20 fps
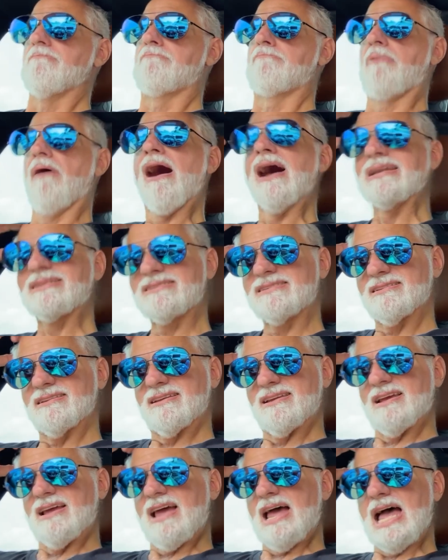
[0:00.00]
But
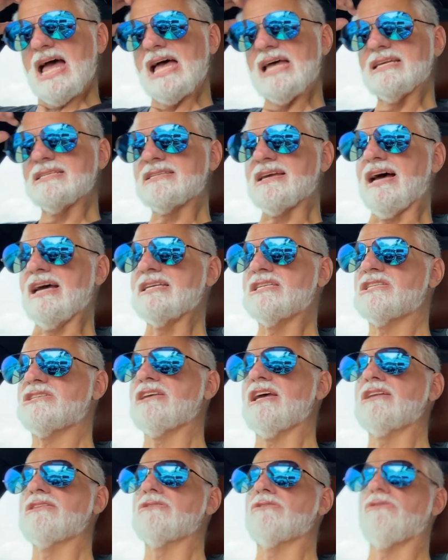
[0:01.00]
as I
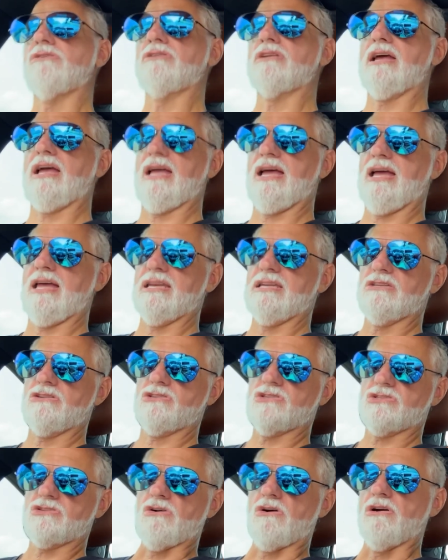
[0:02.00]
signaled and
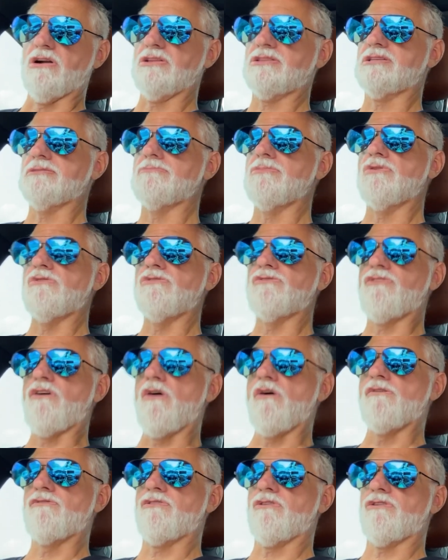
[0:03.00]
started to move
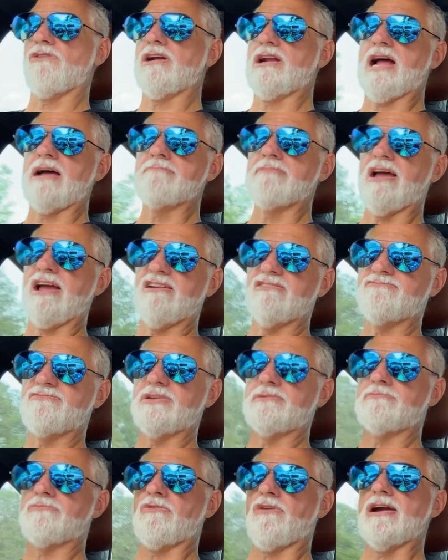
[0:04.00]
over, and I may have
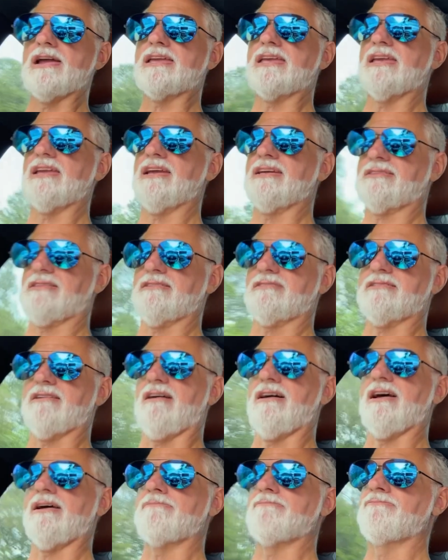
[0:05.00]
been braking at the
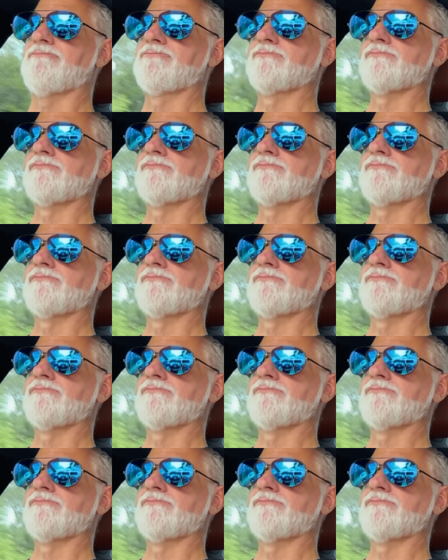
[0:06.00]
time,